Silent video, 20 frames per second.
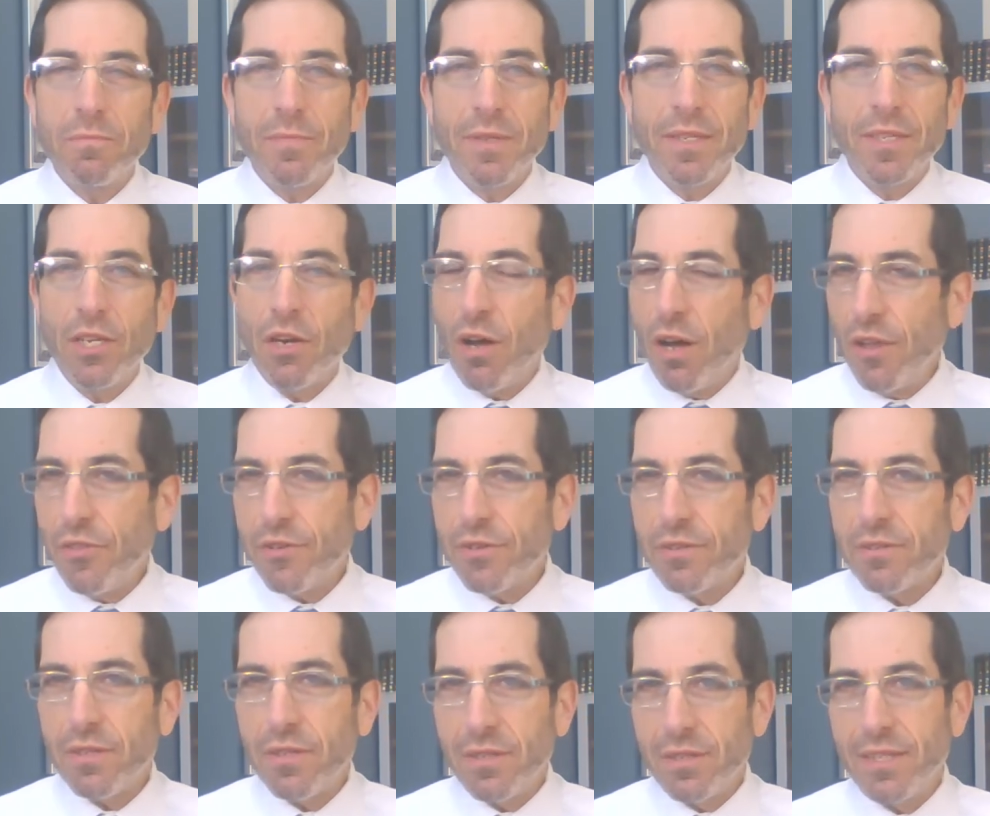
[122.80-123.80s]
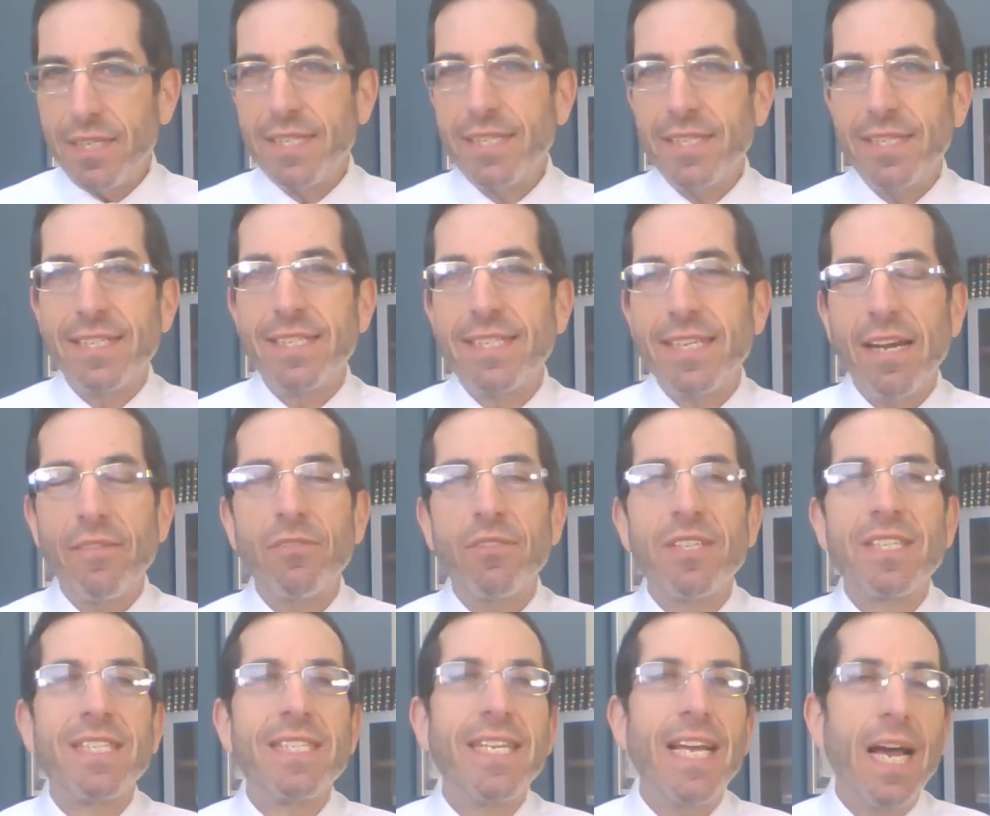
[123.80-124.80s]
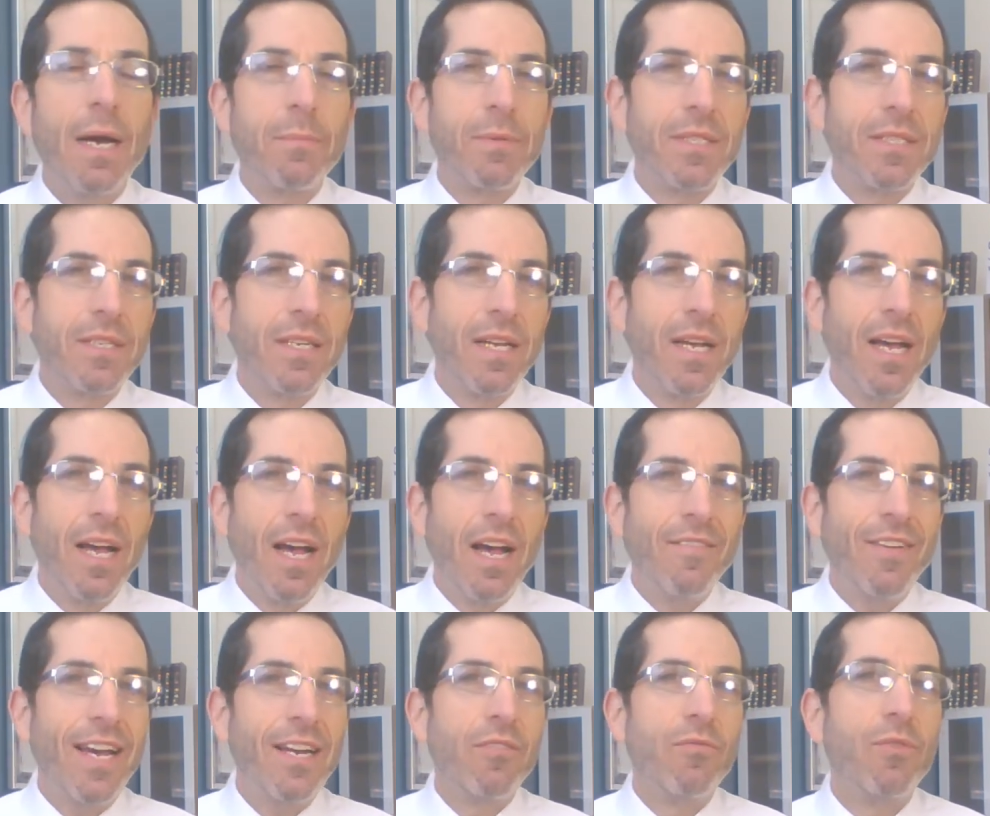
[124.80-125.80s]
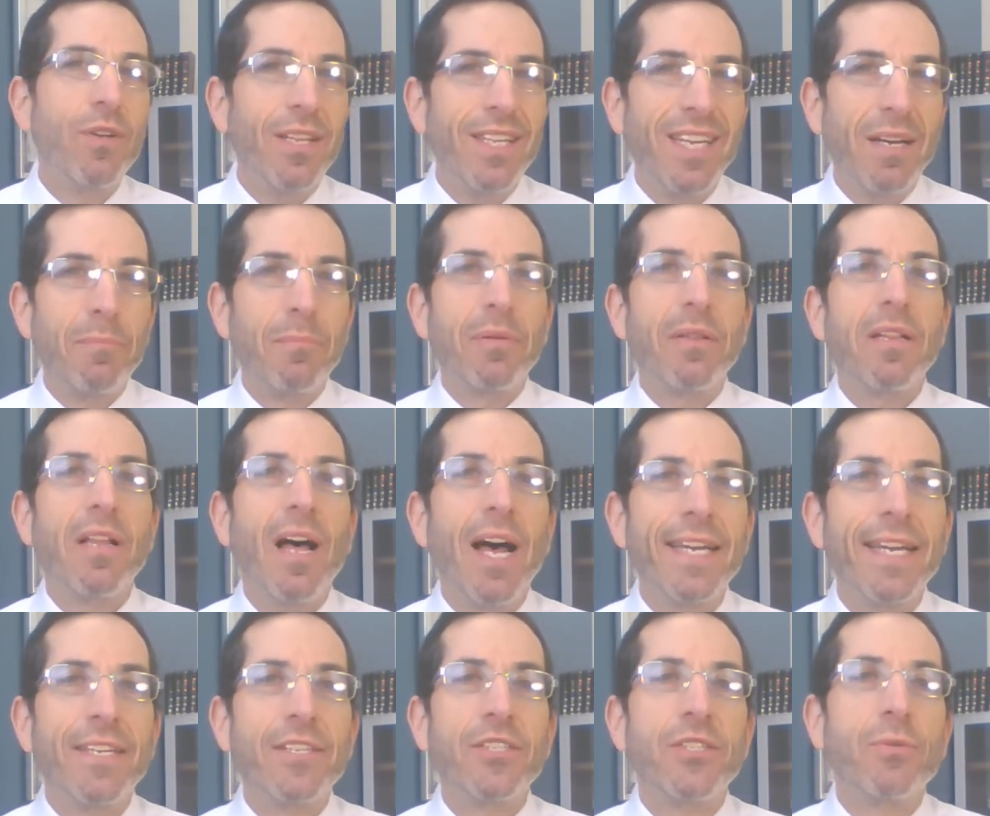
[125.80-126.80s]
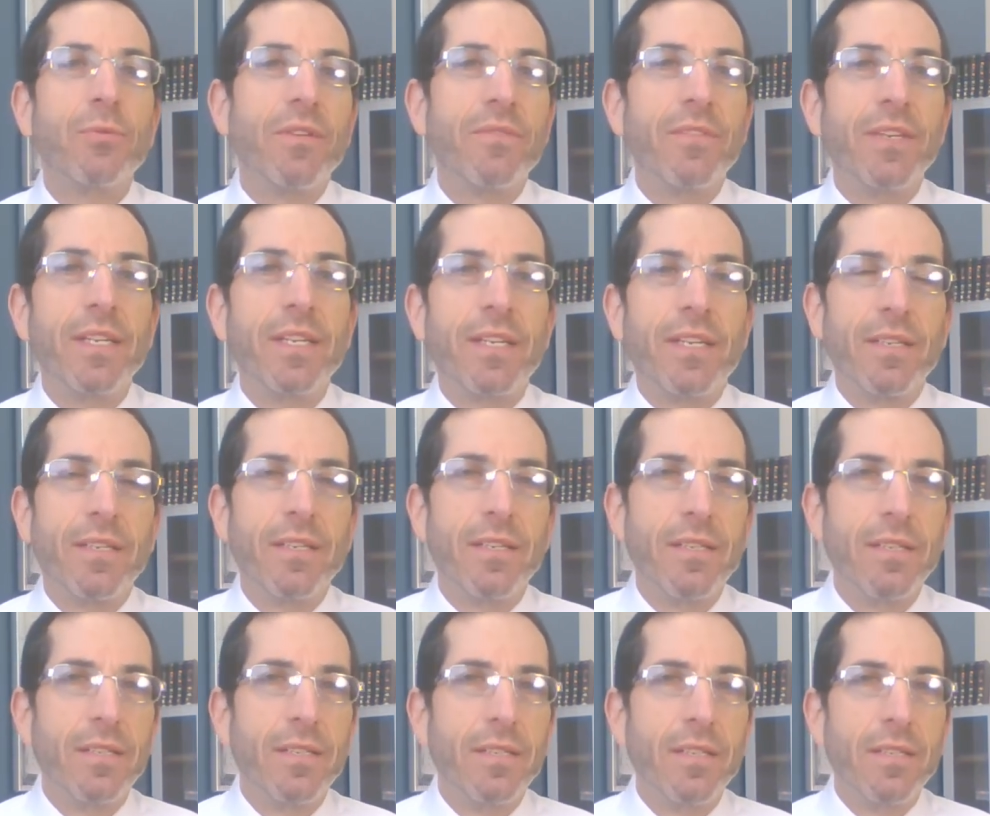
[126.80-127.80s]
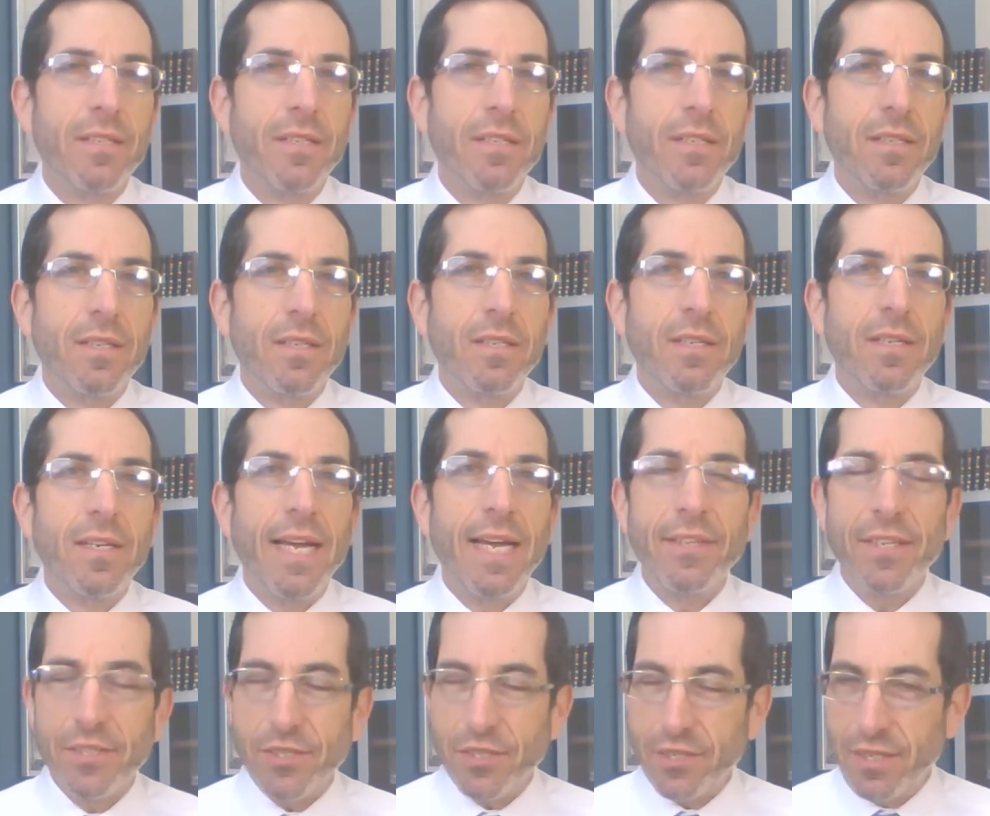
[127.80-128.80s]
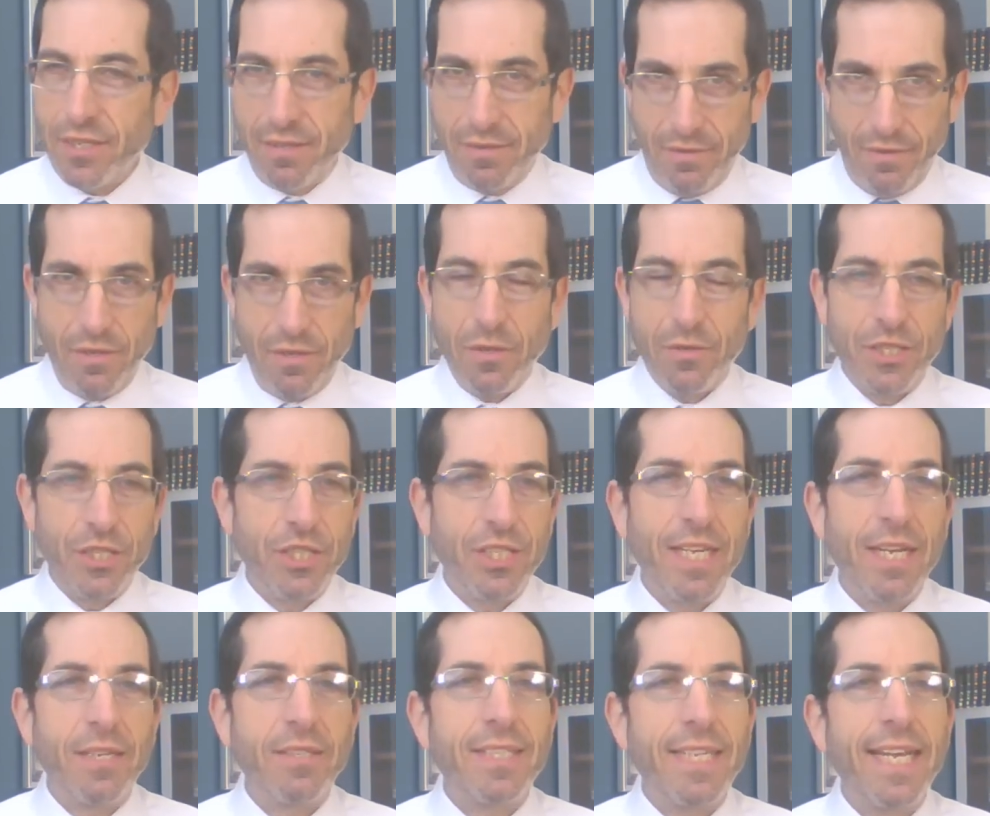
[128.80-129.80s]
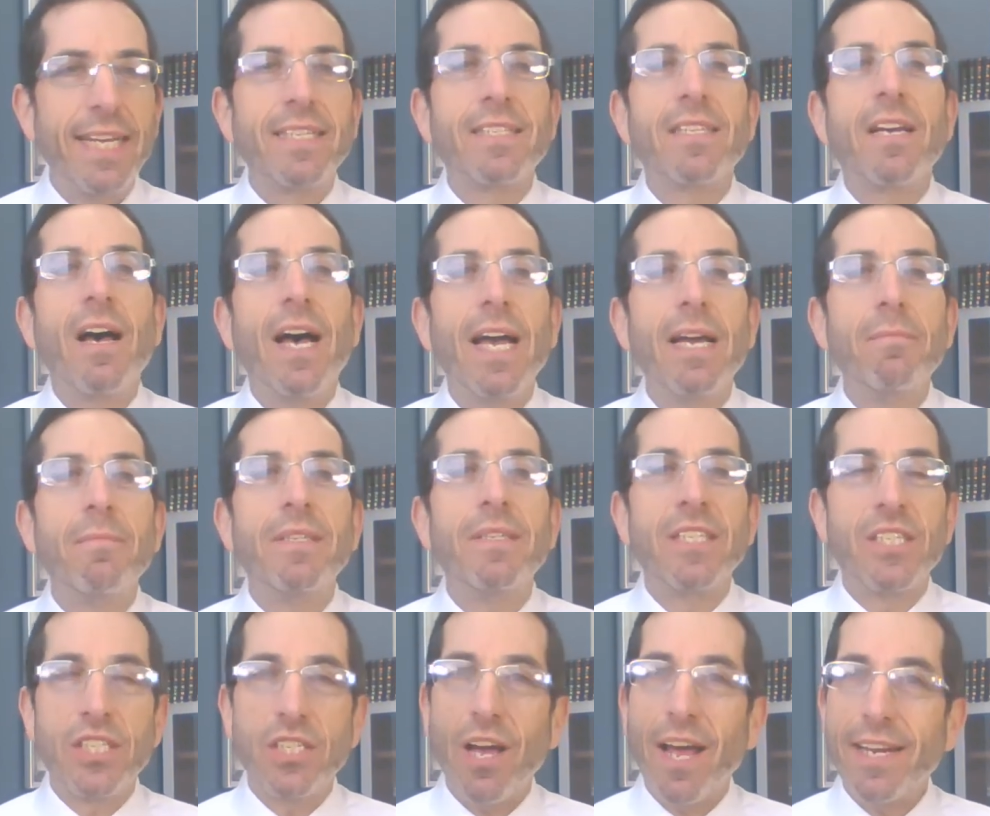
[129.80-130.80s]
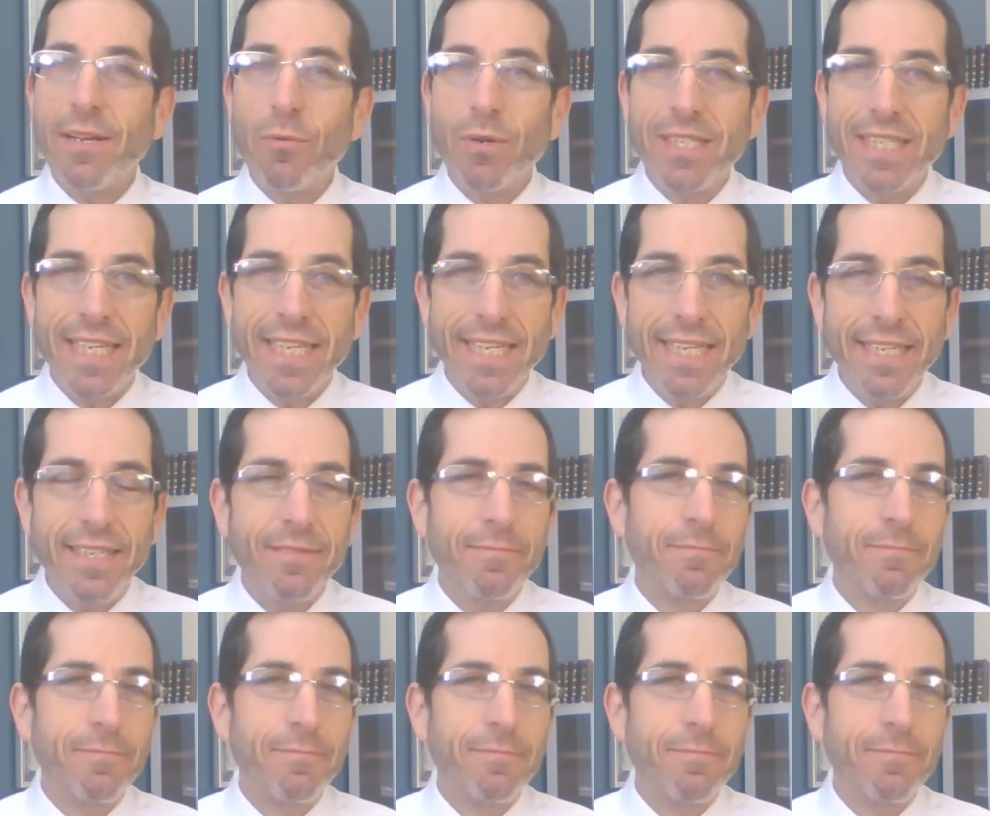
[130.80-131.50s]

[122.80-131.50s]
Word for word: the author listed several steps of how to really apply intuitive eating. And these are those. She said, take time deciding what to eat.